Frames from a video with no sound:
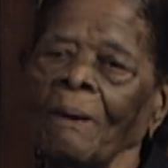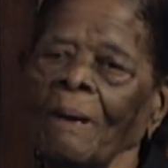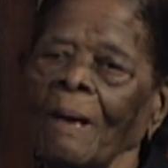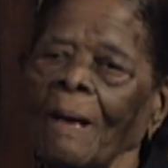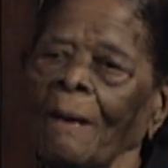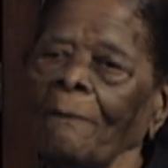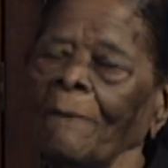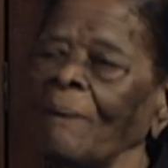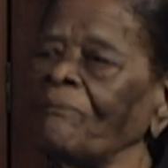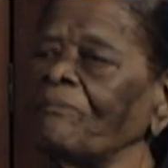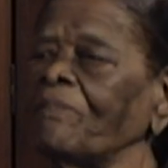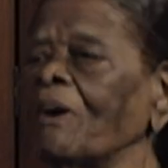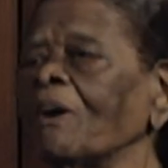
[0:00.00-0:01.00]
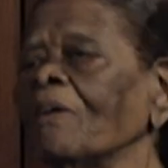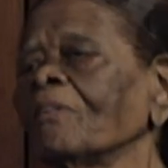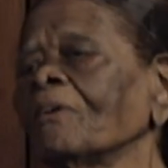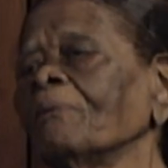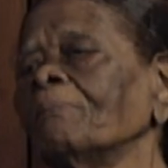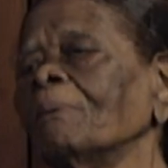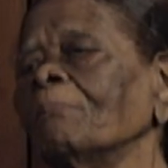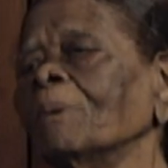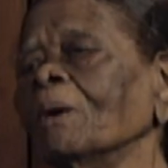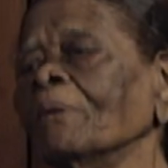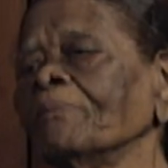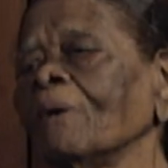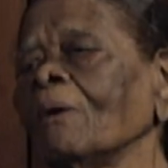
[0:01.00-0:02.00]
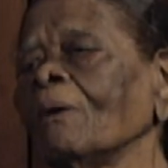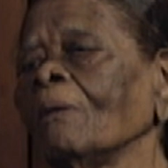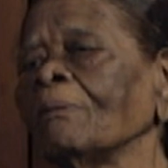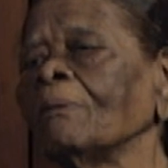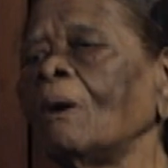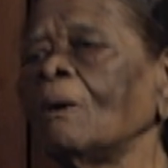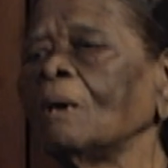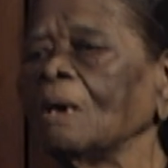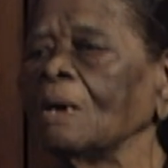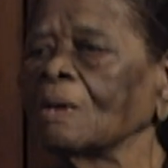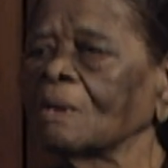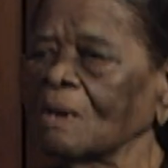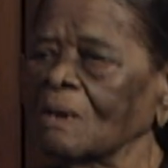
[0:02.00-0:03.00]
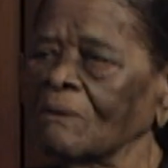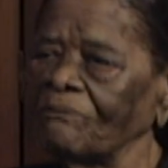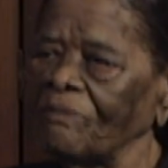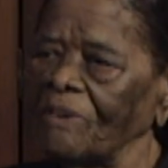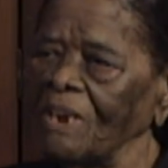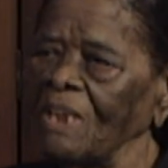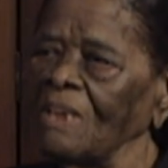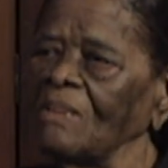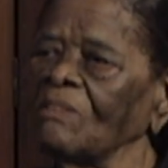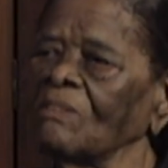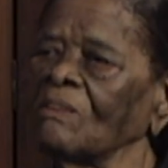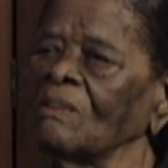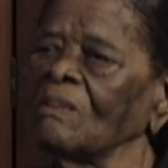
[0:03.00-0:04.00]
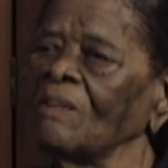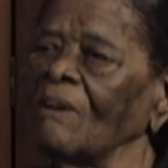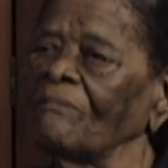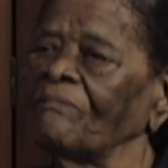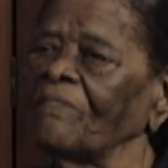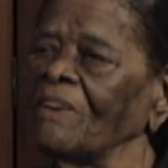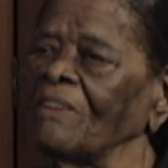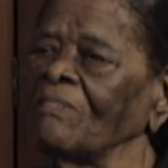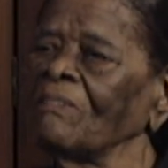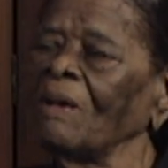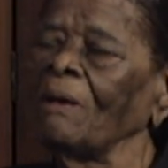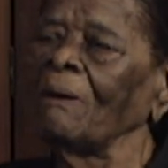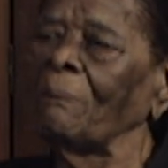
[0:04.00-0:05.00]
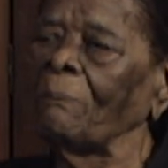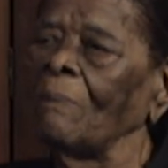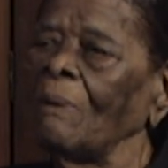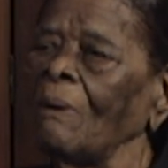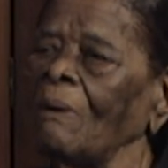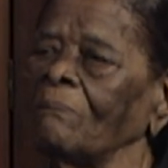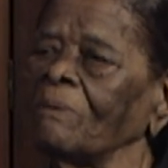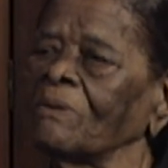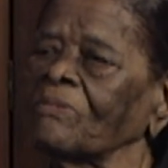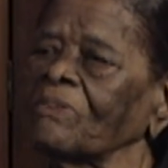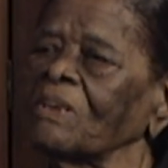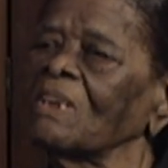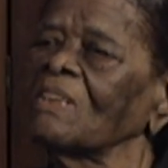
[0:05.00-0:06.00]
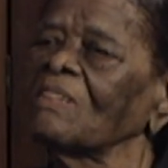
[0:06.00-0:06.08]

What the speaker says: and my father, my mother, and friends, their friends, would sit us